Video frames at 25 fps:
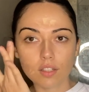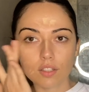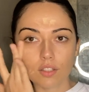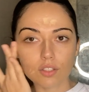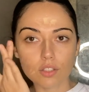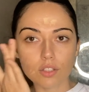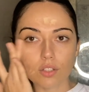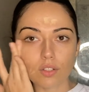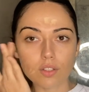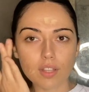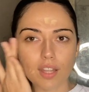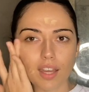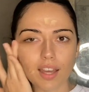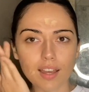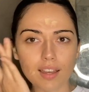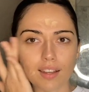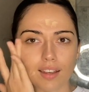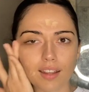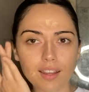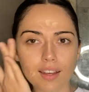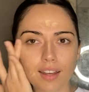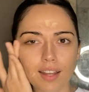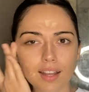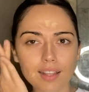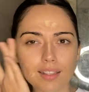do that.
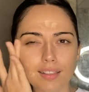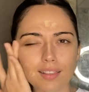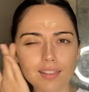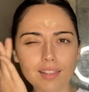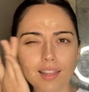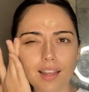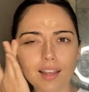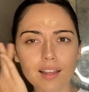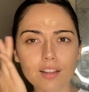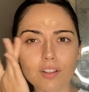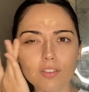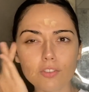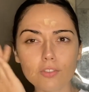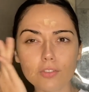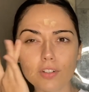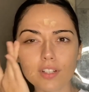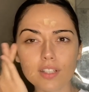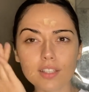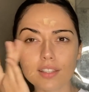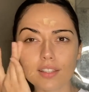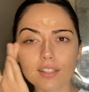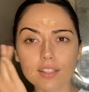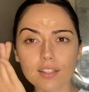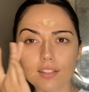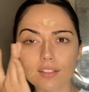And I love
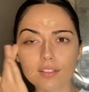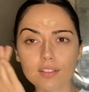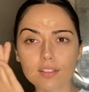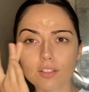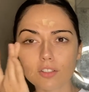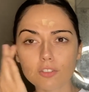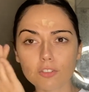when little